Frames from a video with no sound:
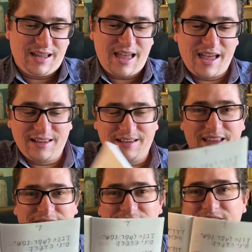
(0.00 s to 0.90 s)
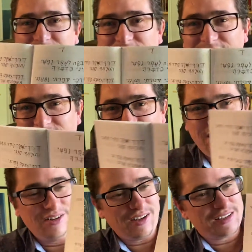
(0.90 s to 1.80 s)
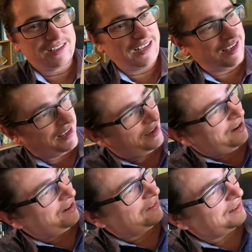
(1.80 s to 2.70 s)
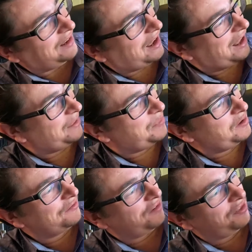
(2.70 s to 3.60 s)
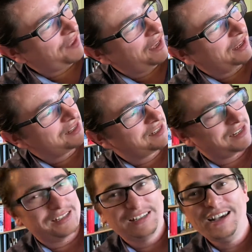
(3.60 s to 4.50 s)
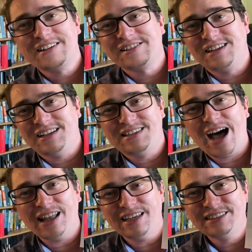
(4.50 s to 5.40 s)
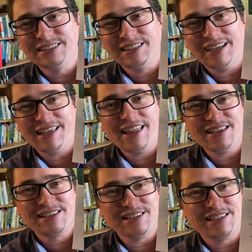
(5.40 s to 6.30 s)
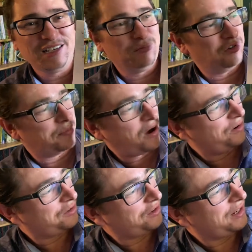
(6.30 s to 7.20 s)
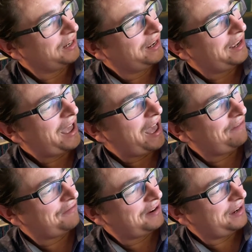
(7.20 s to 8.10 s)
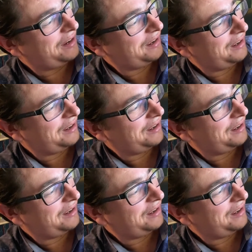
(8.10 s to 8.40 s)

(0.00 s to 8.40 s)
And if you can you can see here, uh, the beautiful thing is is here's a Dalit. Again, this is Hebrew poetry every